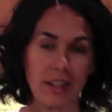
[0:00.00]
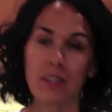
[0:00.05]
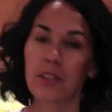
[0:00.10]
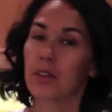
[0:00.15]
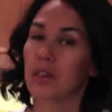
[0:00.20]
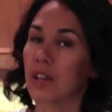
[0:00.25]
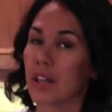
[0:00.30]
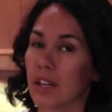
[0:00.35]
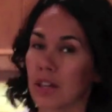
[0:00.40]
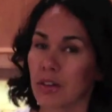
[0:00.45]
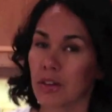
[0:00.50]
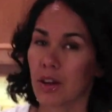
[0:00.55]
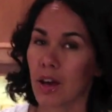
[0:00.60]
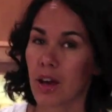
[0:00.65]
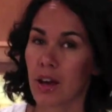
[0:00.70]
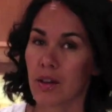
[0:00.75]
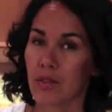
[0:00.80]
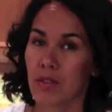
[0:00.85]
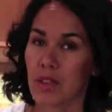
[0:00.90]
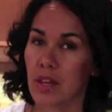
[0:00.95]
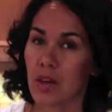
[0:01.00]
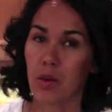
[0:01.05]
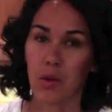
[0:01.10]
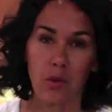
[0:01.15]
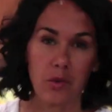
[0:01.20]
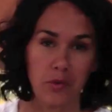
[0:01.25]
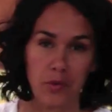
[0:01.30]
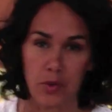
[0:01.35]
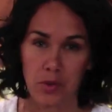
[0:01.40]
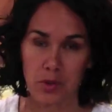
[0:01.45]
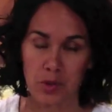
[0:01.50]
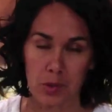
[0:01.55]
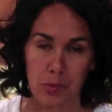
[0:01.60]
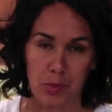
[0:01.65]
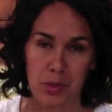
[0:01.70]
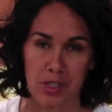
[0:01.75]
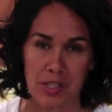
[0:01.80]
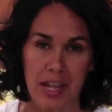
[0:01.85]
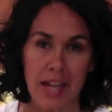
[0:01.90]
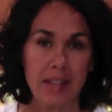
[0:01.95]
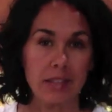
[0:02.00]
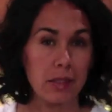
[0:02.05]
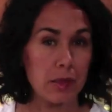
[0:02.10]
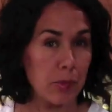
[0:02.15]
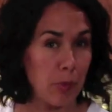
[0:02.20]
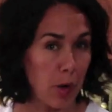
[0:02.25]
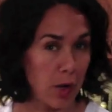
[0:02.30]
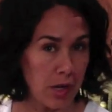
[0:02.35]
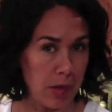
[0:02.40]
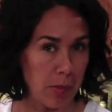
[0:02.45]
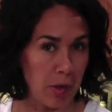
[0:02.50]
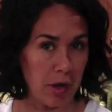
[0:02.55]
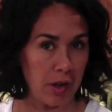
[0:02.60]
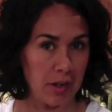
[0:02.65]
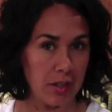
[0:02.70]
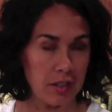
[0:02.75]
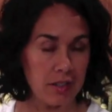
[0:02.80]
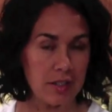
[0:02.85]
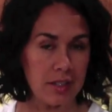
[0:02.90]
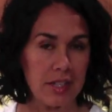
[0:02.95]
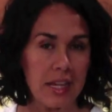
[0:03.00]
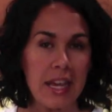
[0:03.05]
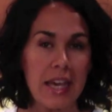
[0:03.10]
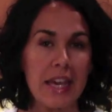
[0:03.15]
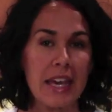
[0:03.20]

creator of the Whole Food Super Snack Smarty Bars.